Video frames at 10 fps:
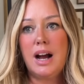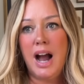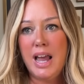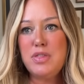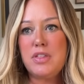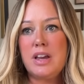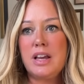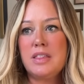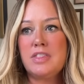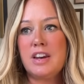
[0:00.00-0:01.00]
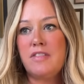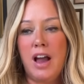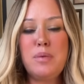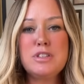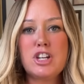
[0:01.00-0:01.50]
I think that if
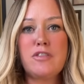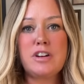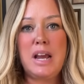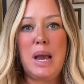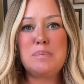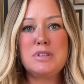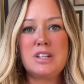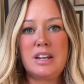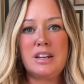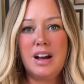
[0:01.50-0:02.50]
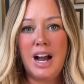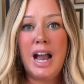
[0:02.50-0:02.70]
I was Jeffrey Epstein,